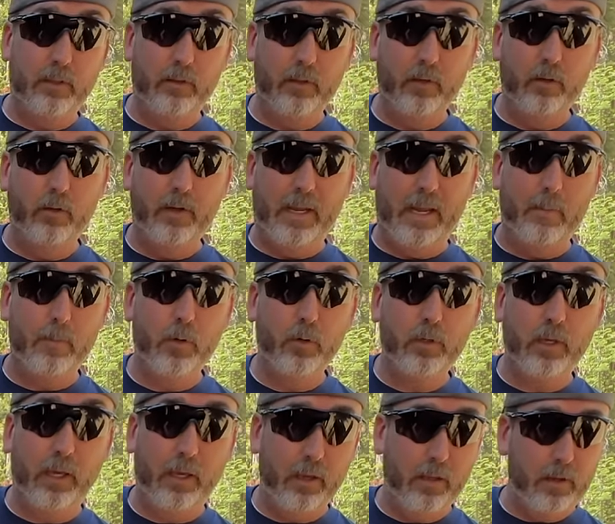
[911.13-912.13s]
little ammo
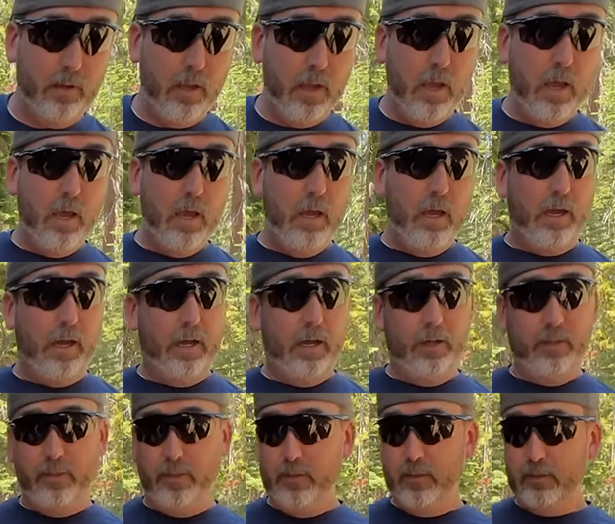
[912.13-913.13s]
can.
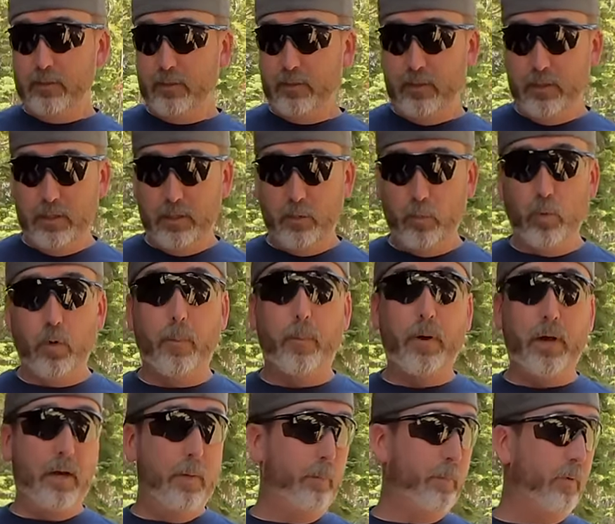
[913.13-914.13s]
Uh, this thing will
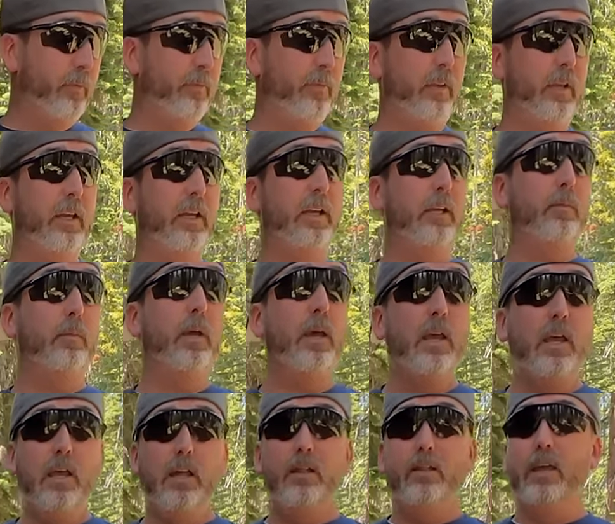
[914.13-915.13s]
pump a flame
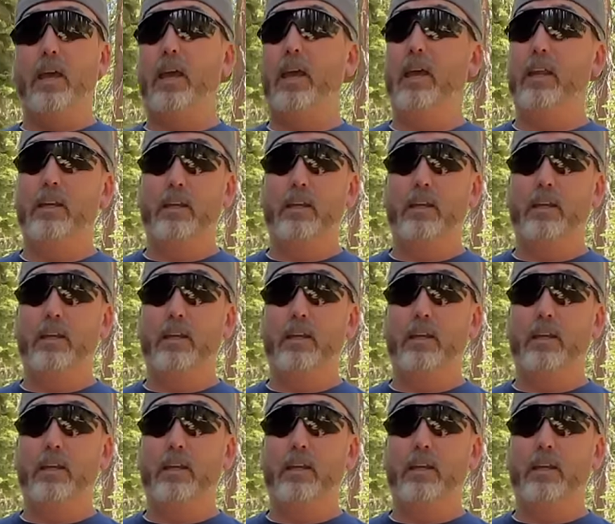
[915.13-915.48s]
that